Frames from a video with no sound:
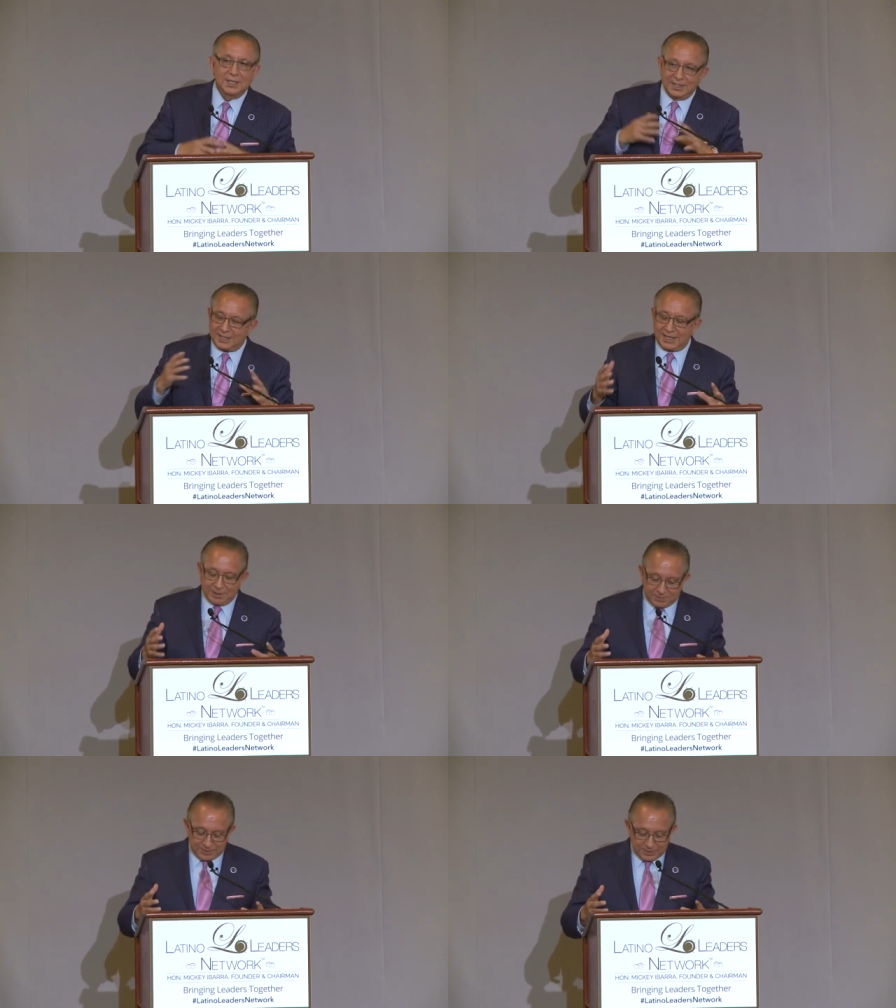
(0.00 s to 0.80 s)
to
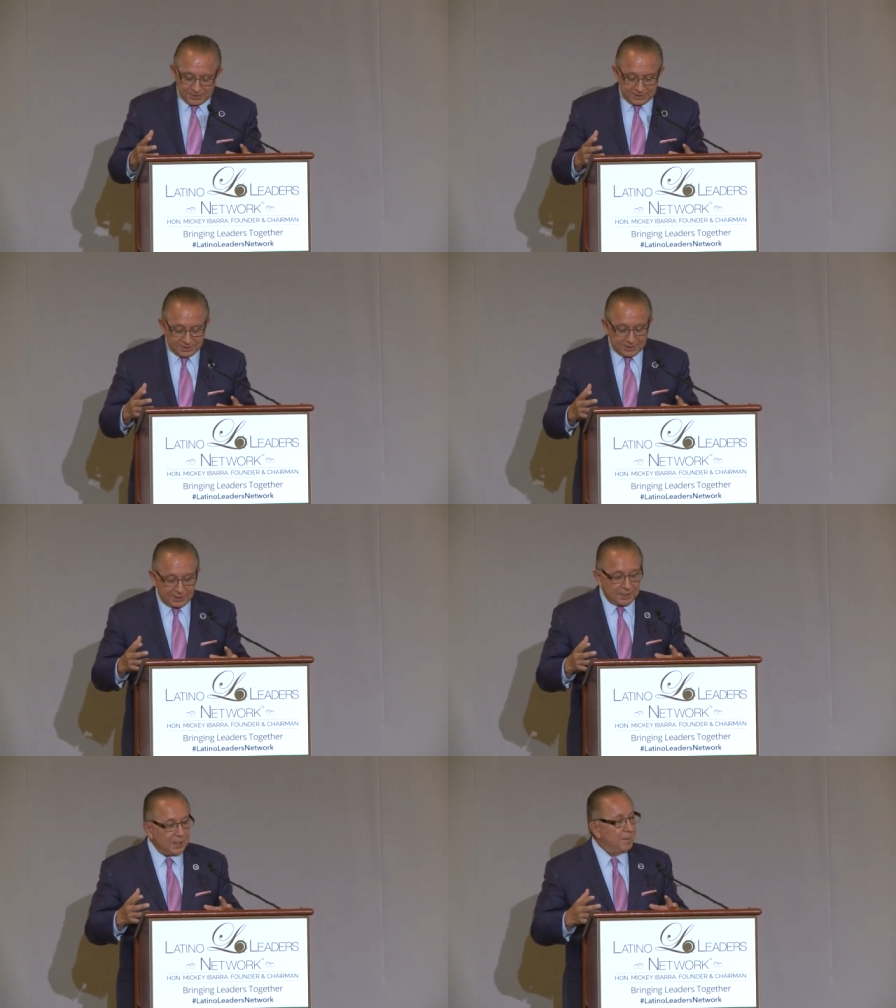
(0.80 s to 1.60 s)
keep
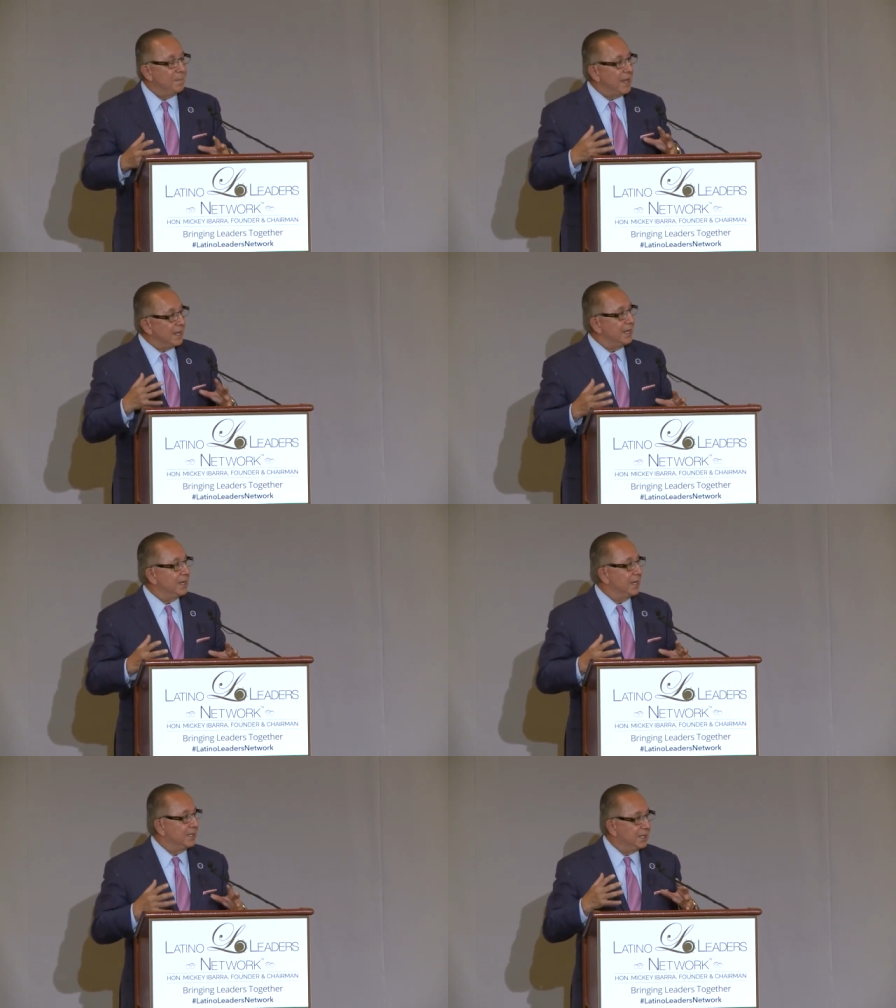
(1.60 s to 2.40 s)

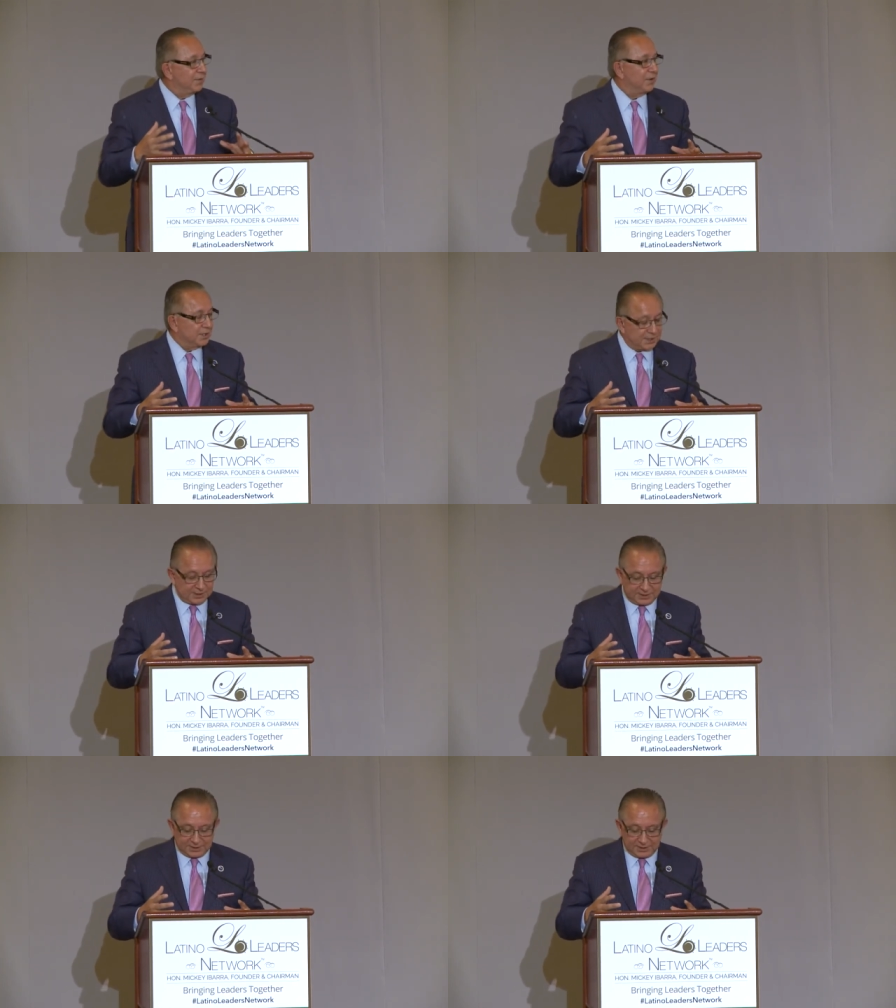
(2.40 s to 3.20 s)
making a
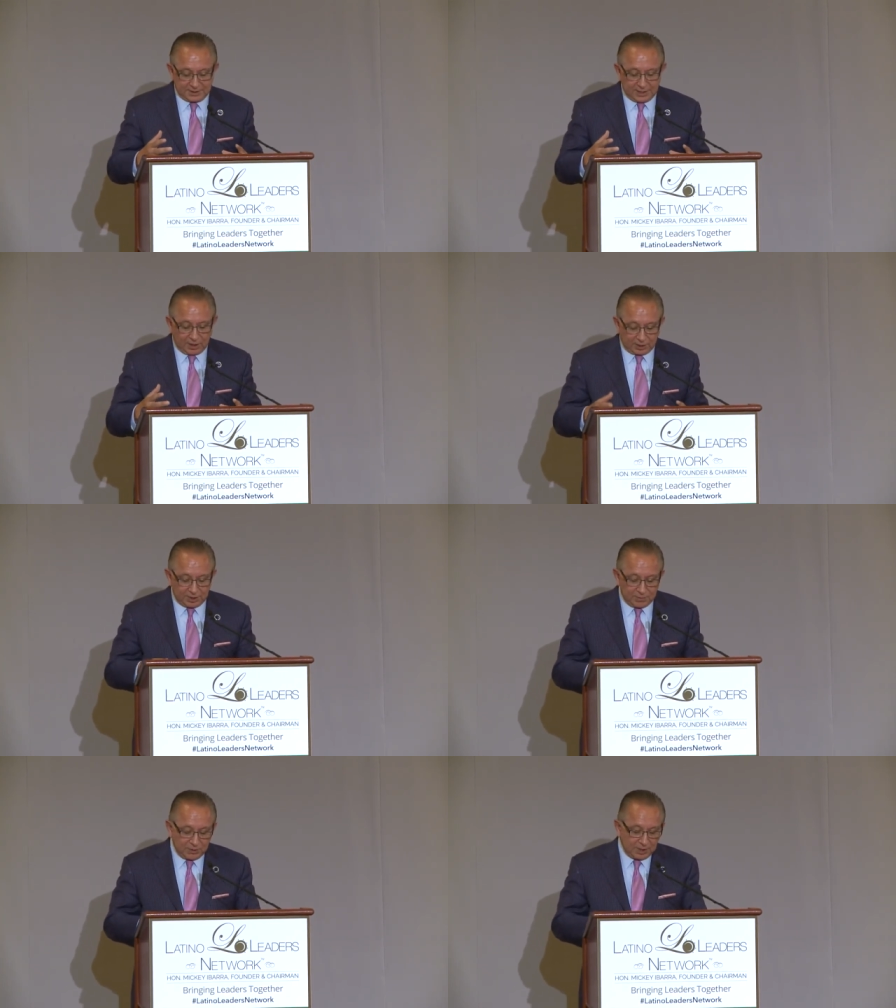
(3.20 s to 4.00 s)
difference in our
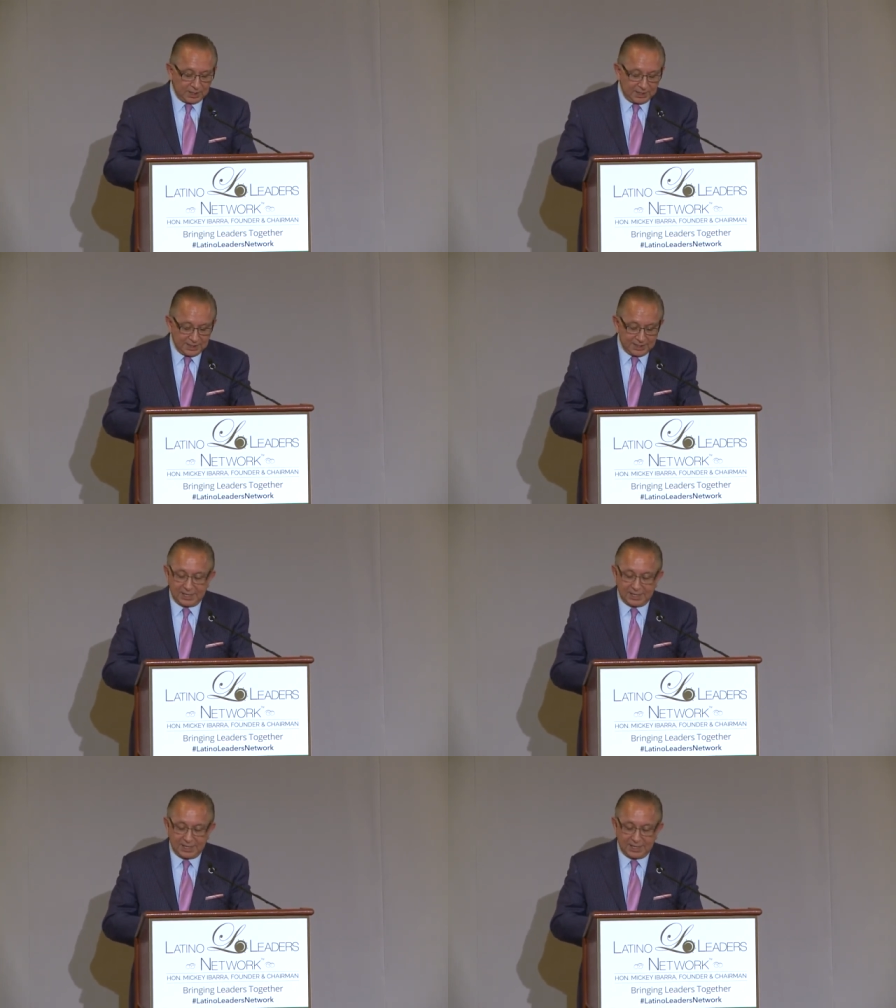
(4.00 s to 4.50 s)
community.